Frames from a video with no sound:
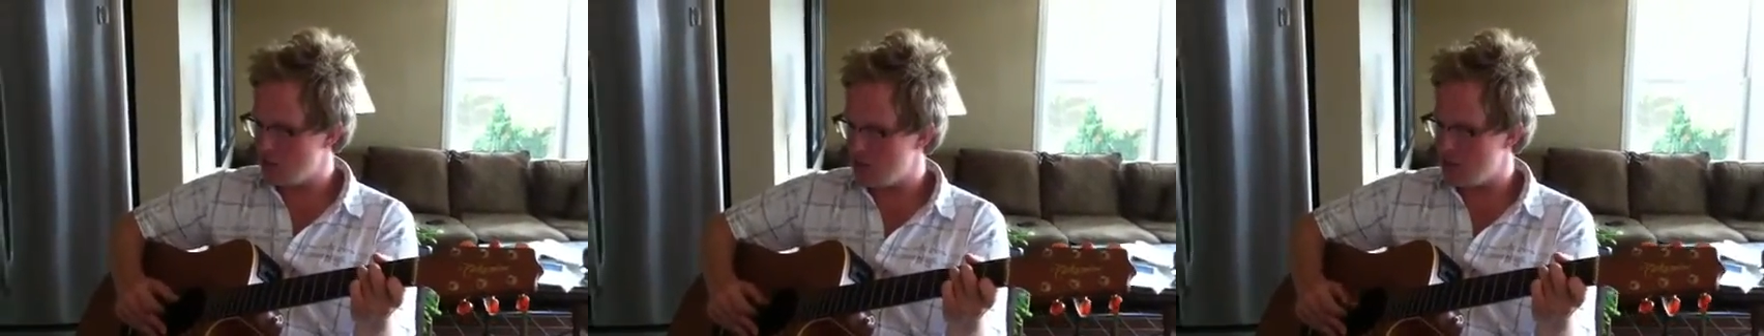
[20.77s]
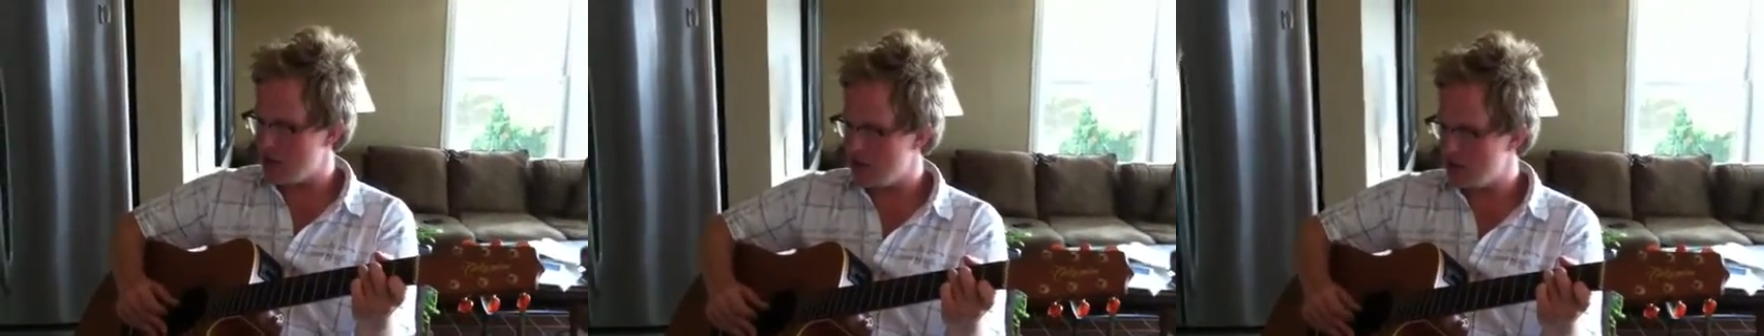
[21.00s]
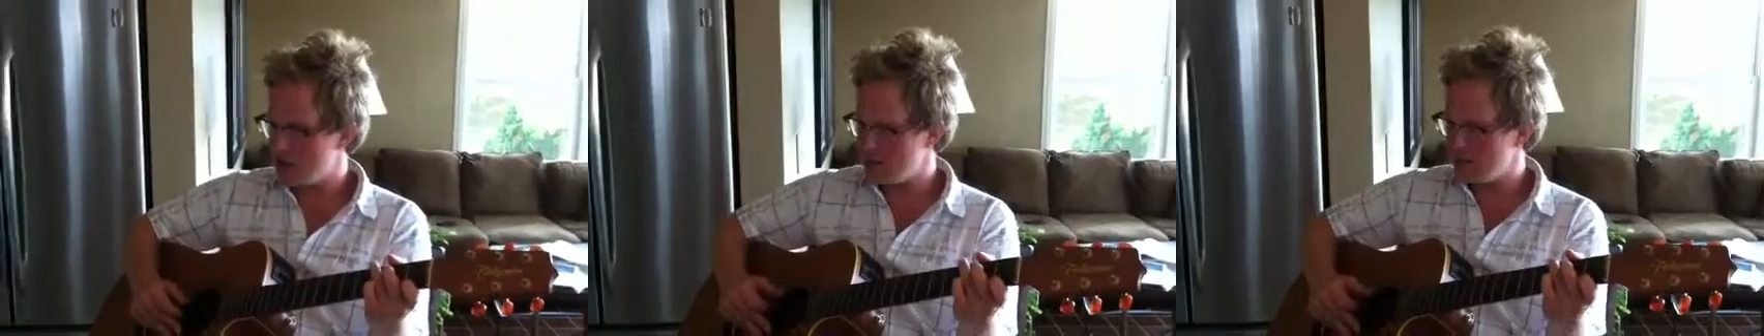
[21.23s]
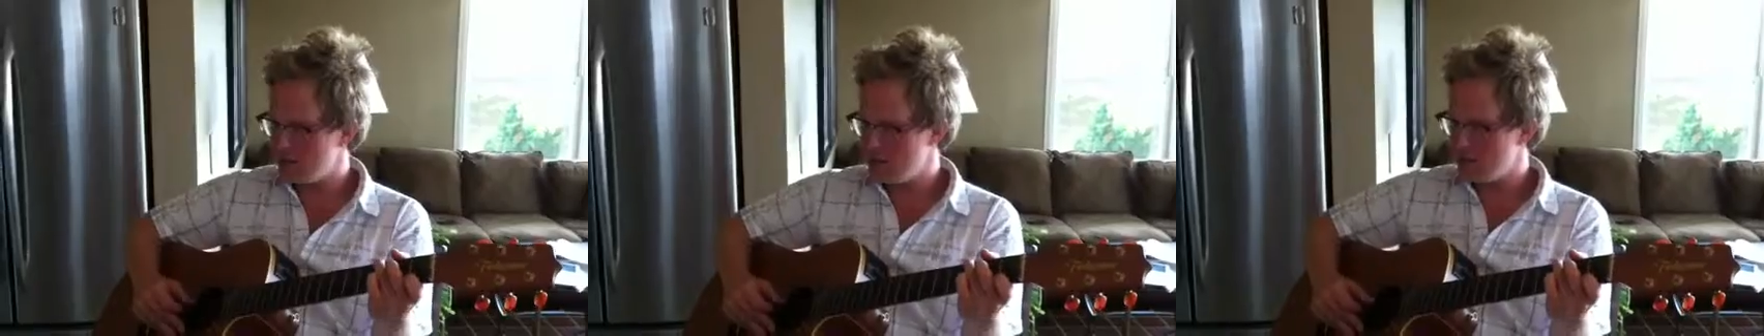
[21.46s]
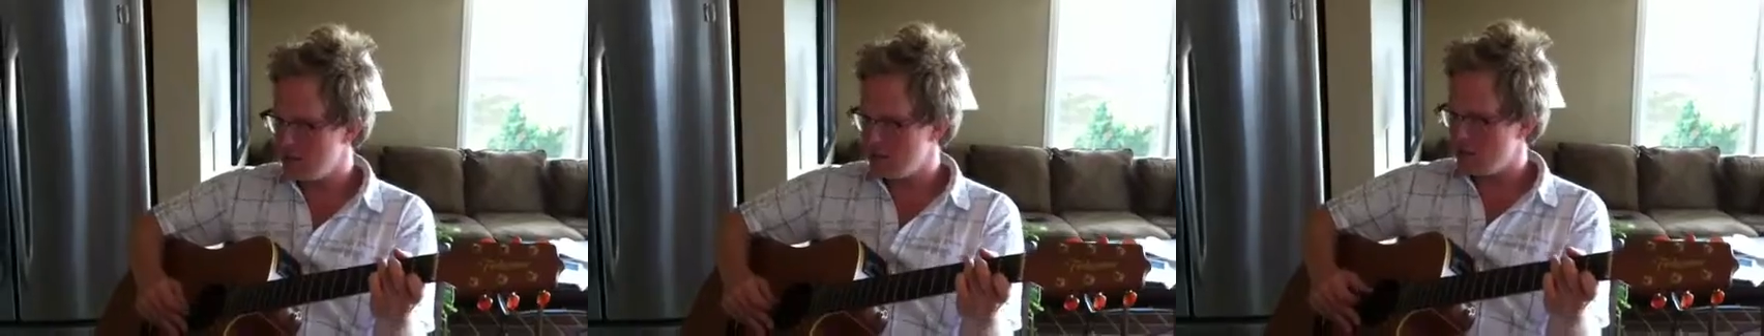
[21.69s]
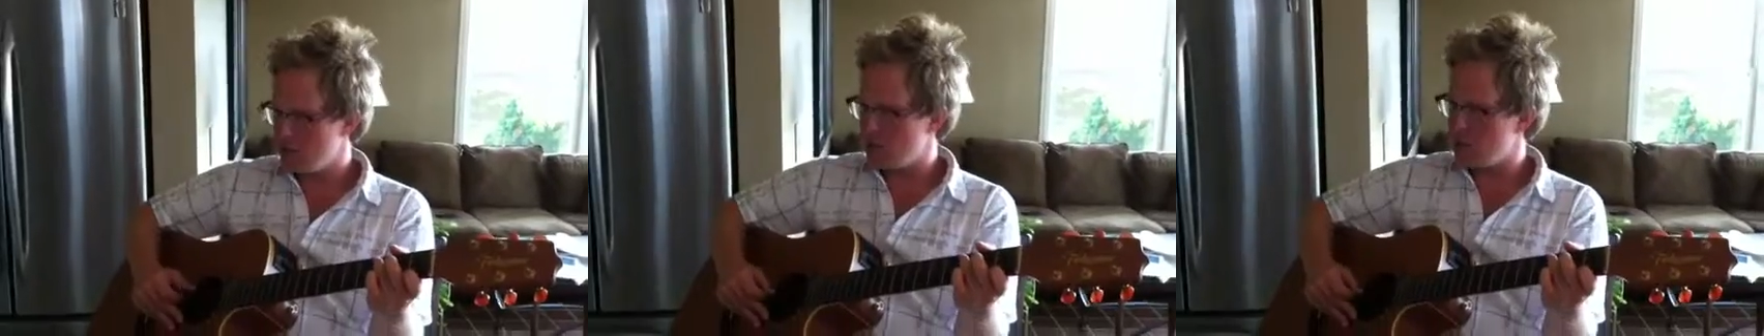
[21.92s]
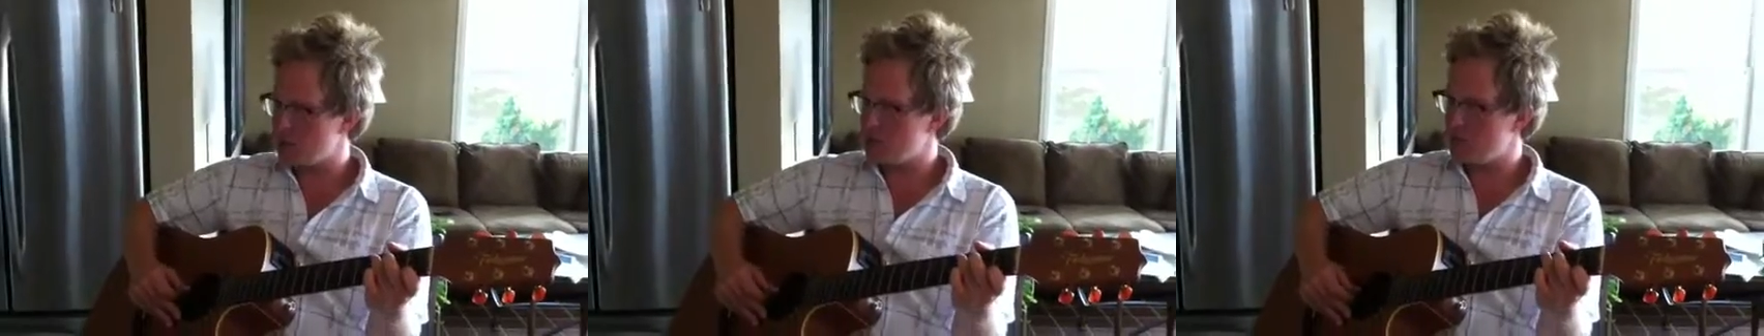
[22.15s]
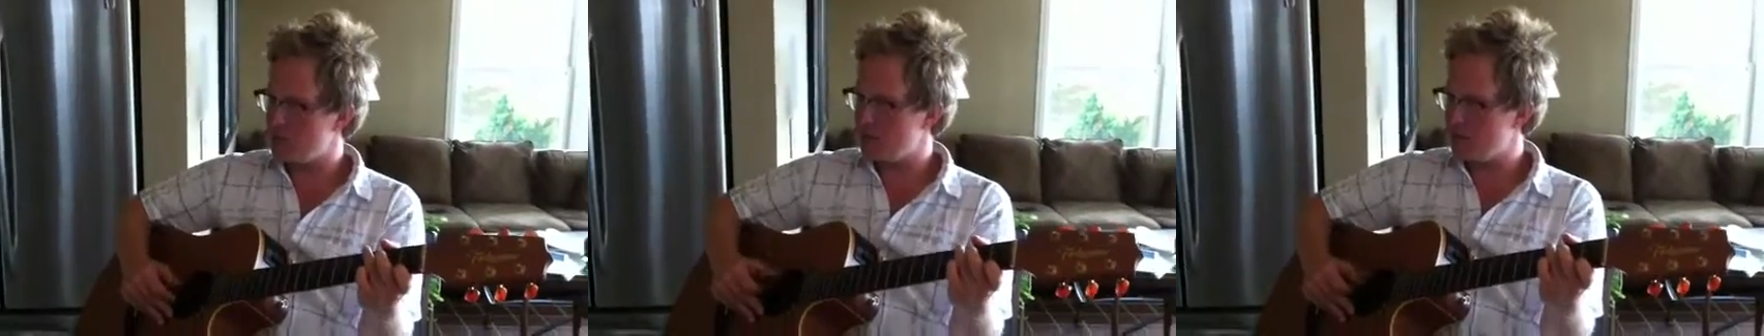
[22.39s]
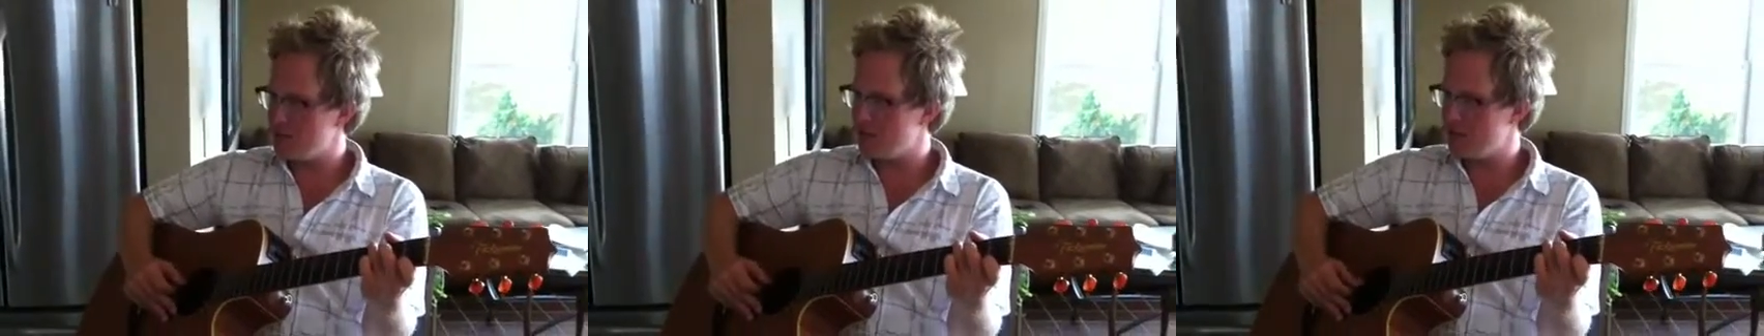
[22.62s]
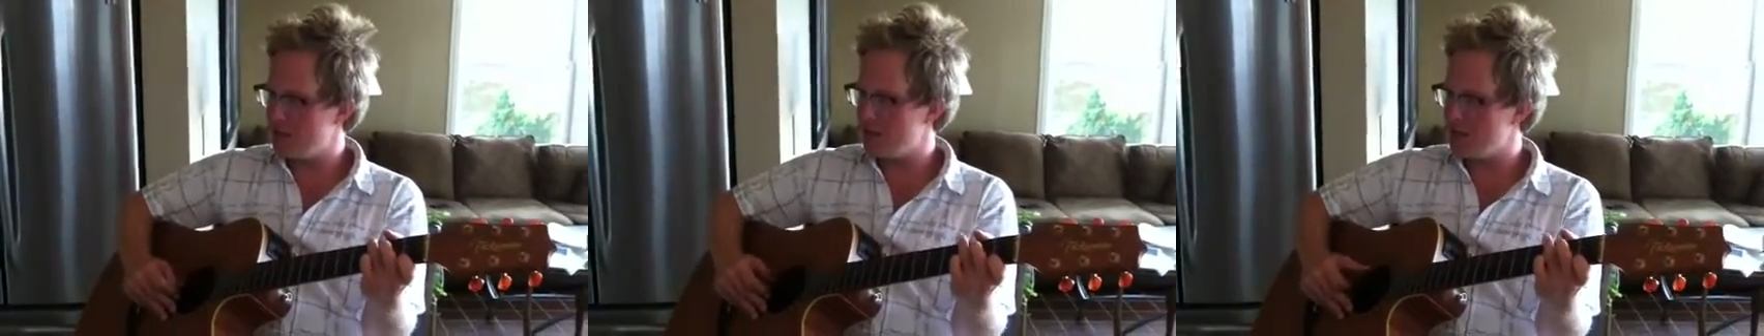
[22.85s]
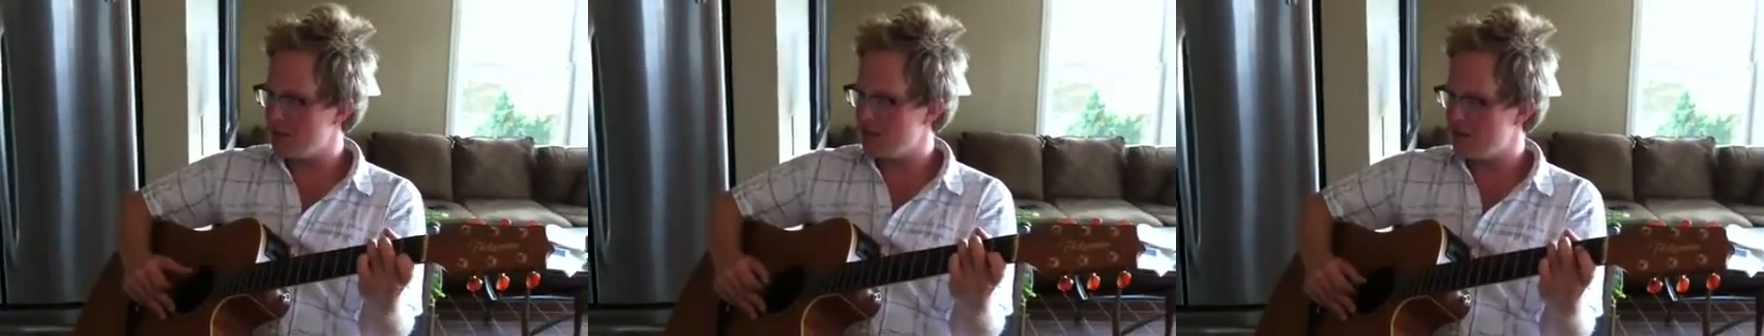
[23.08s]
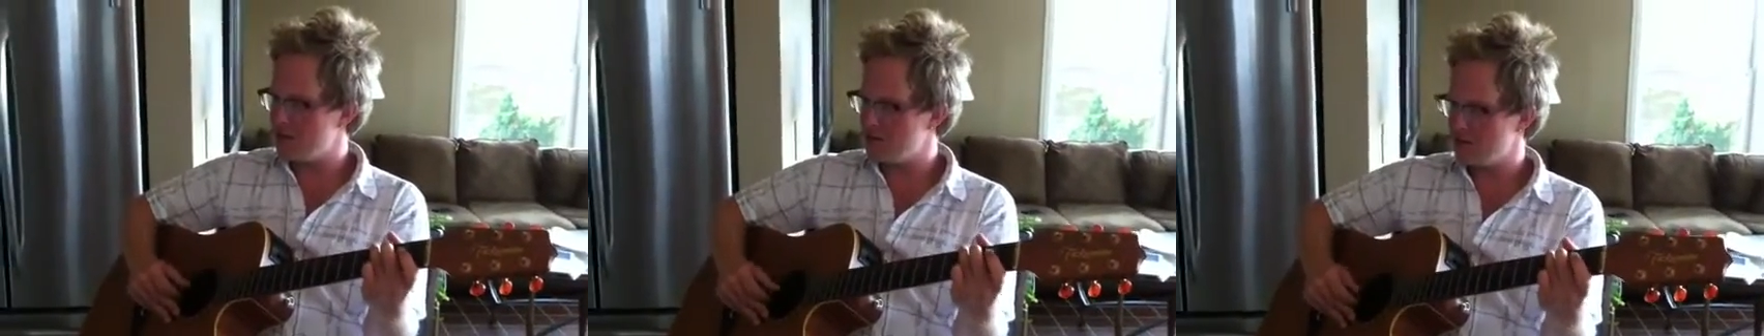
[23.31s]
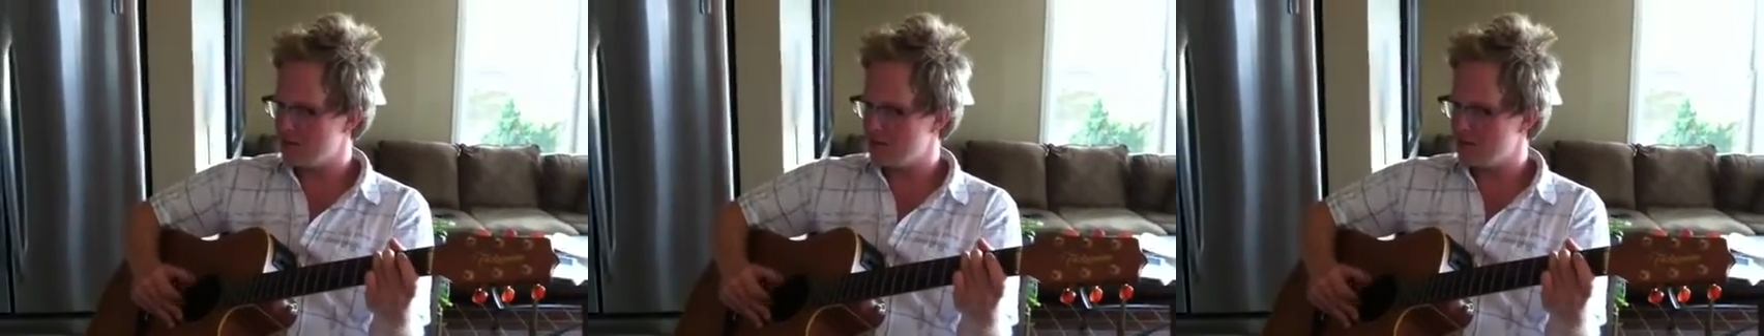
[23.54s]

Hawaiian. Whisper in my ear.